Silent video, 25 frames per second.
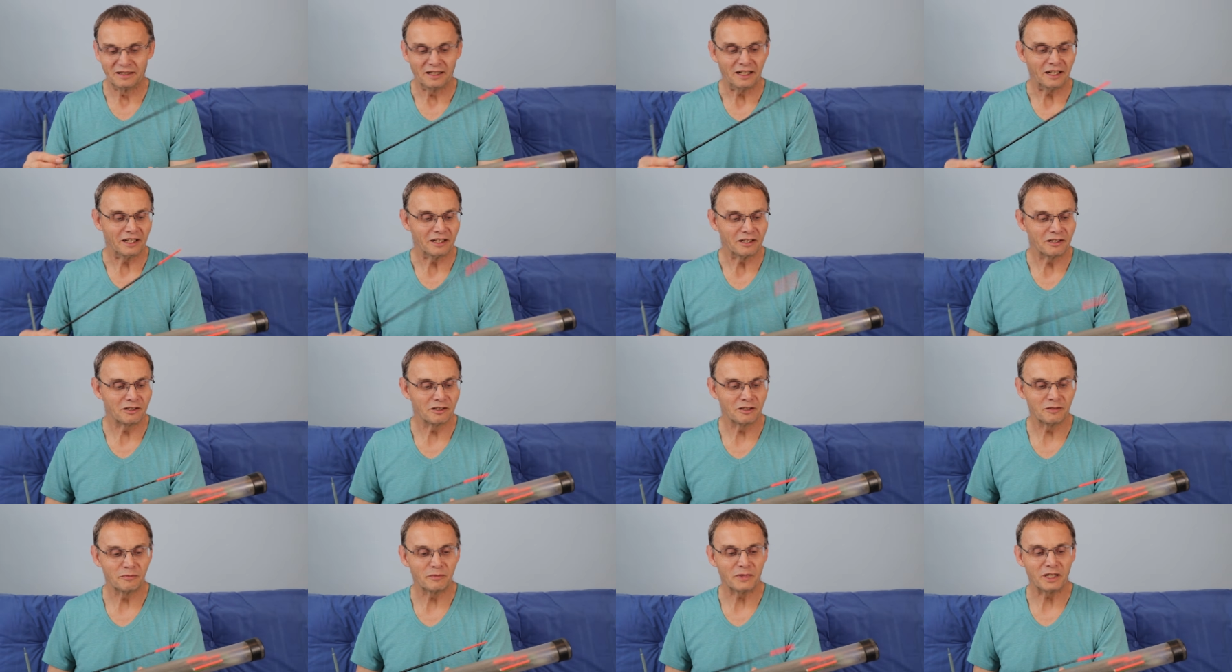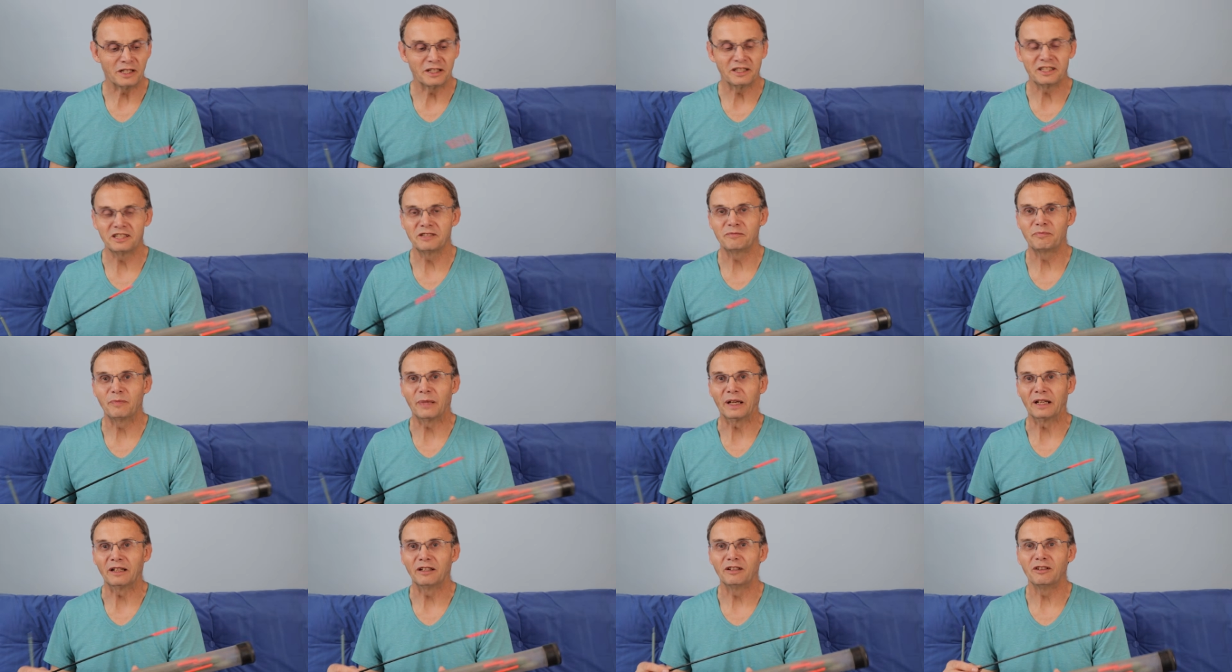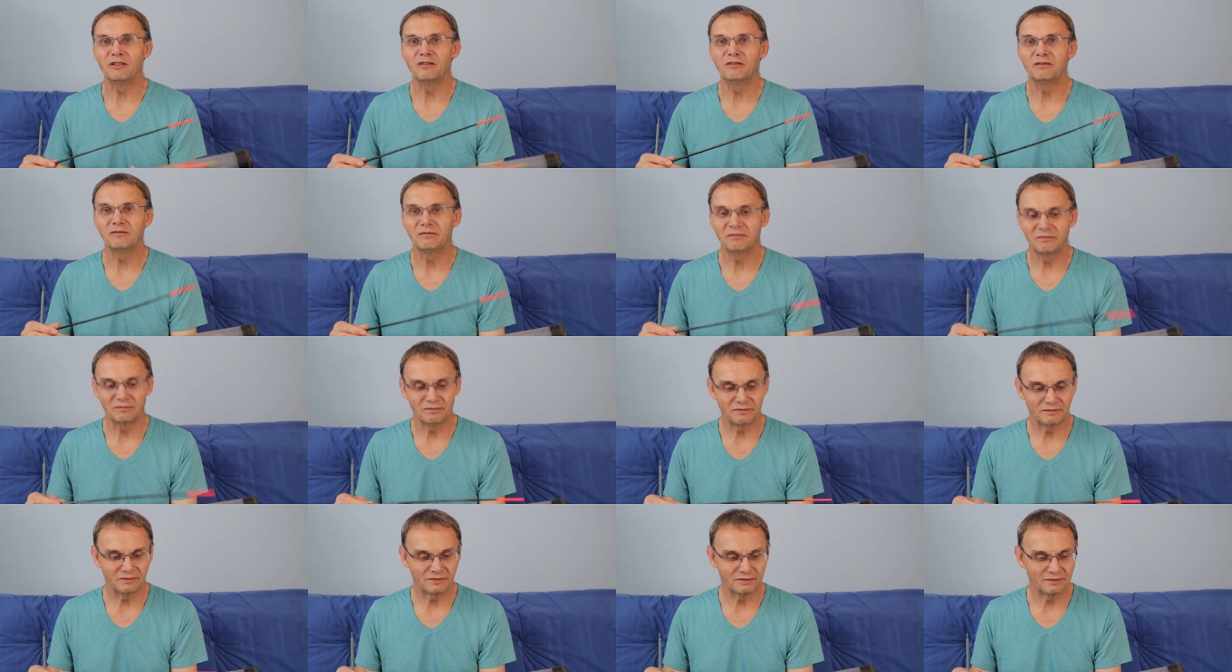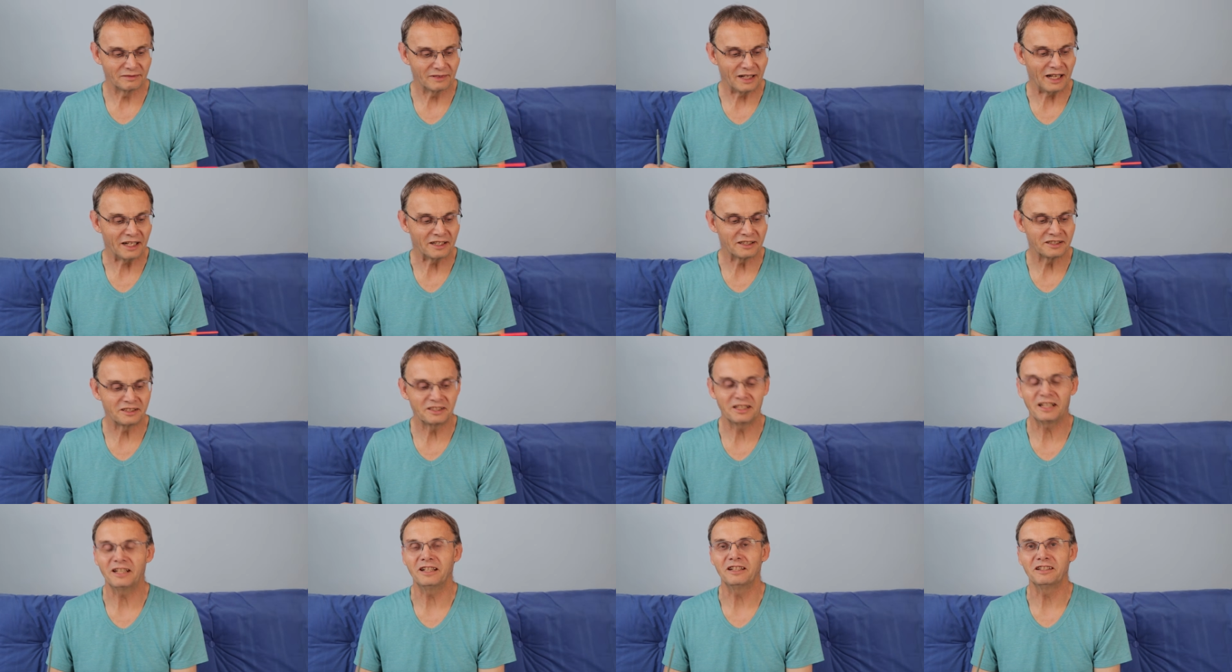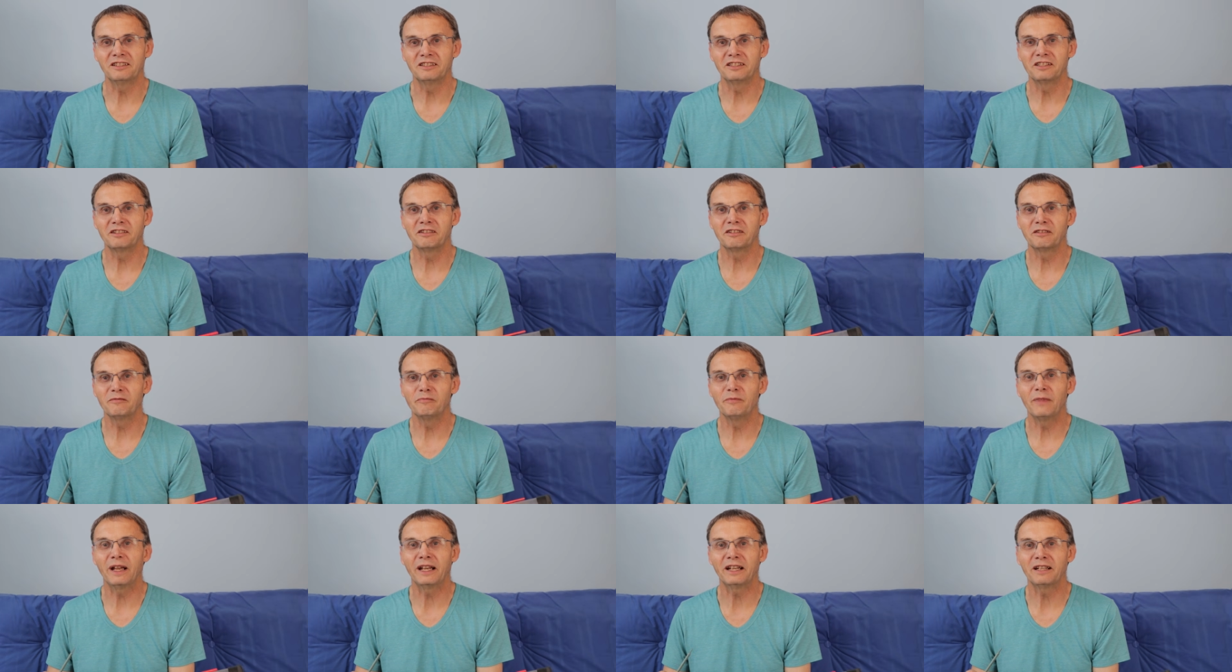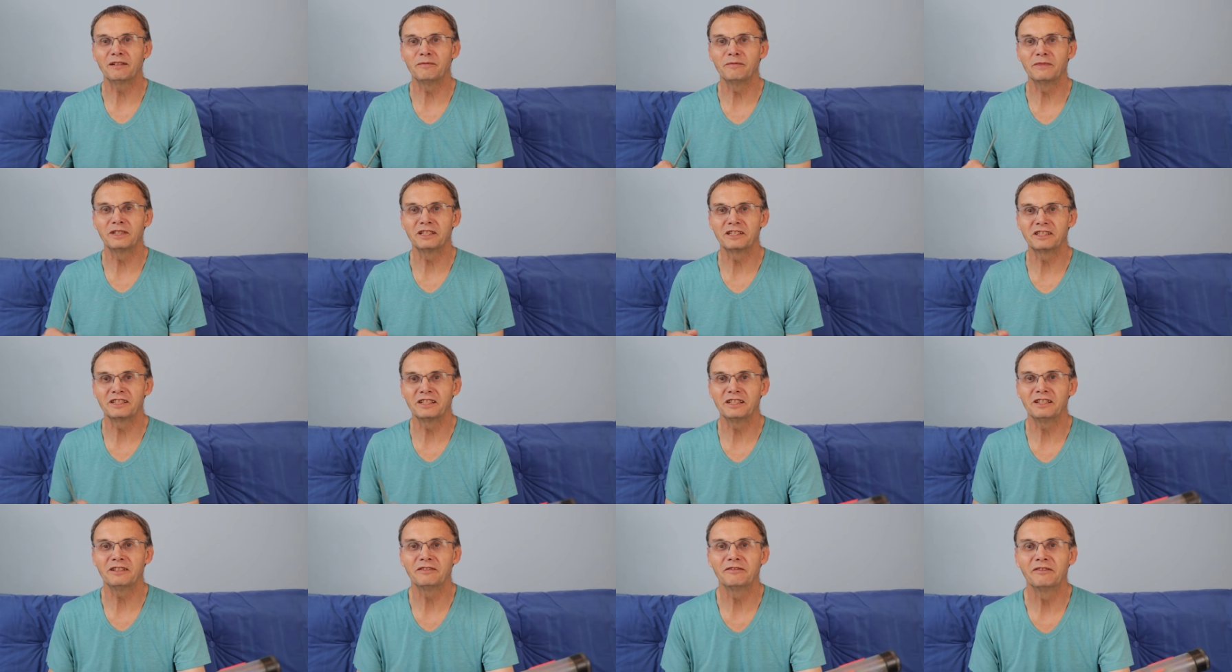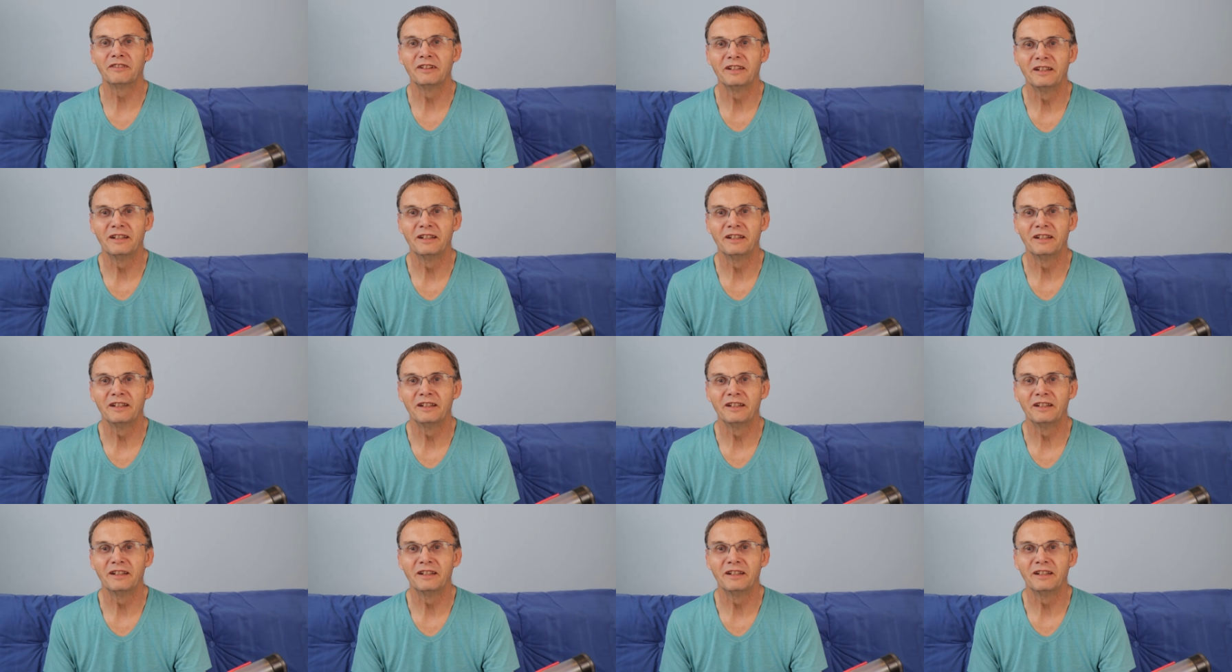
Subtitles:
and you couldn't buy these big long antennas. You've got to make them yourself